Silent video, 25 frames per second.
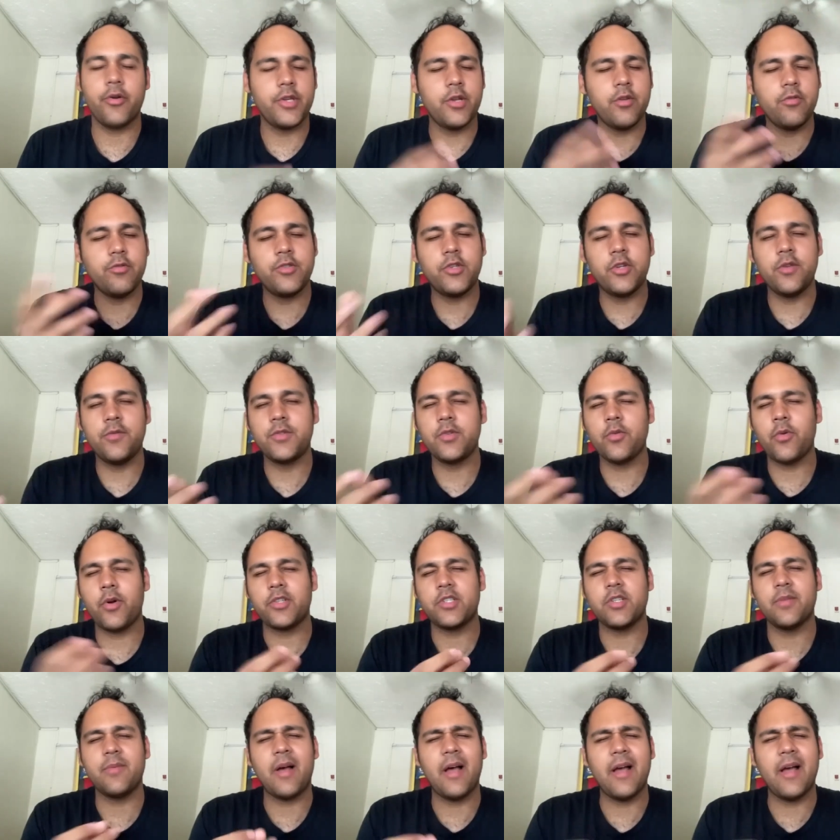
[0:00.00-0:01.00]
on YouTube to
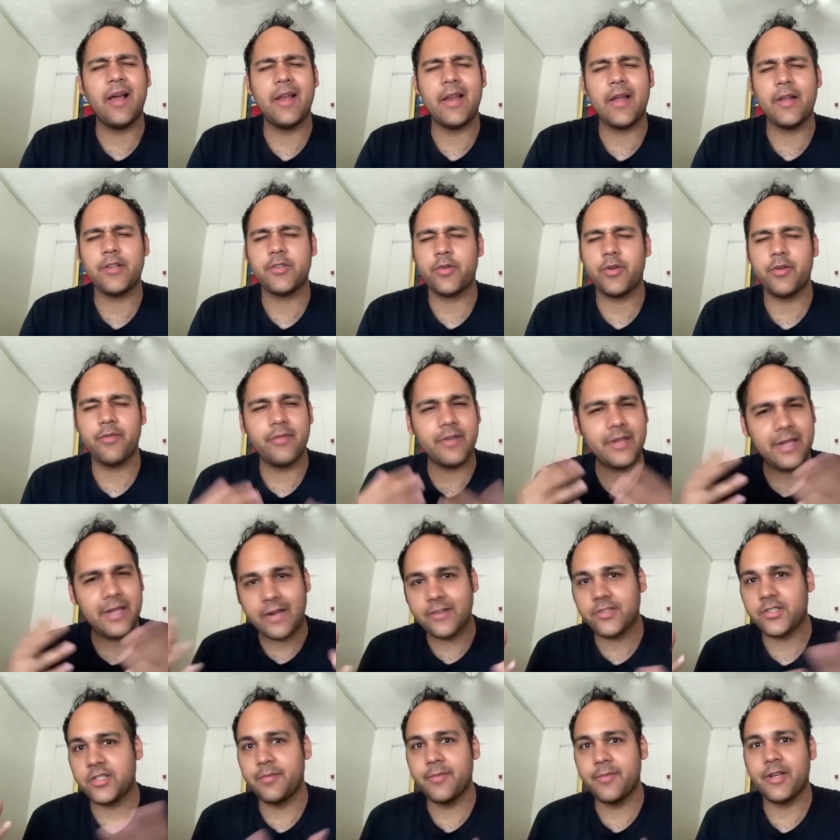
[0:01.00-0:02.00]
watch some highlights or even
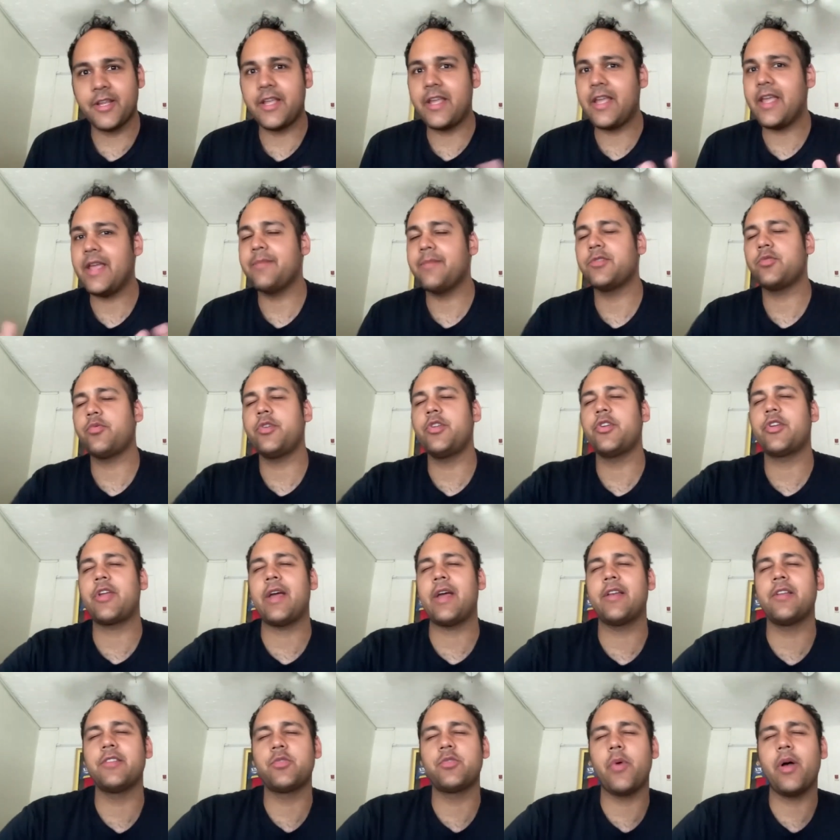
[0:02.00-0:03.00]
catch some of the games when you
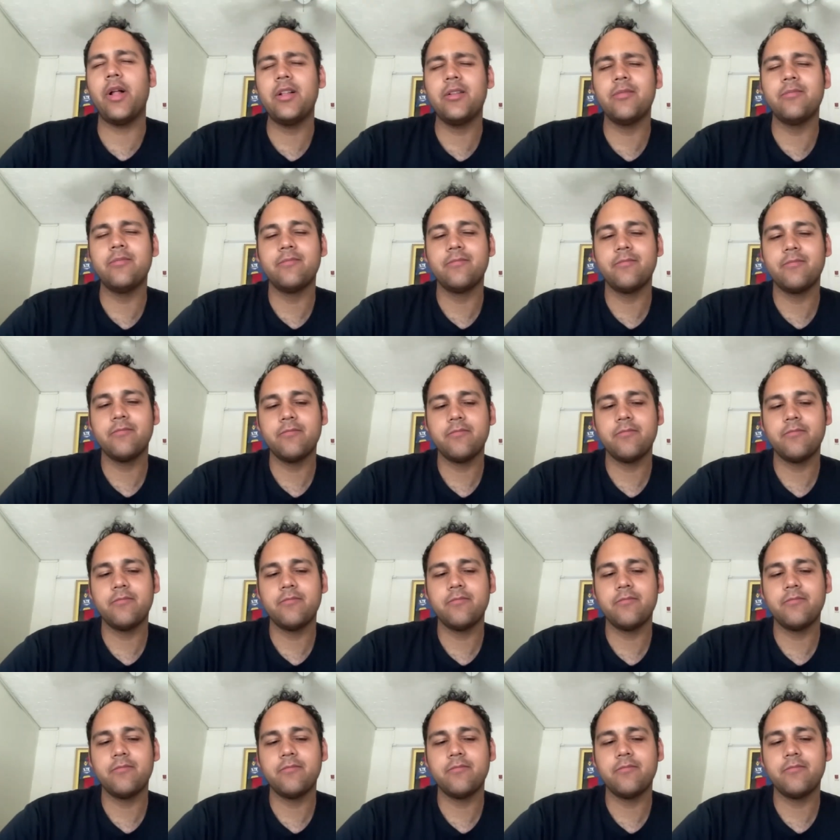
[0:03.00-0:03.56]
can as well?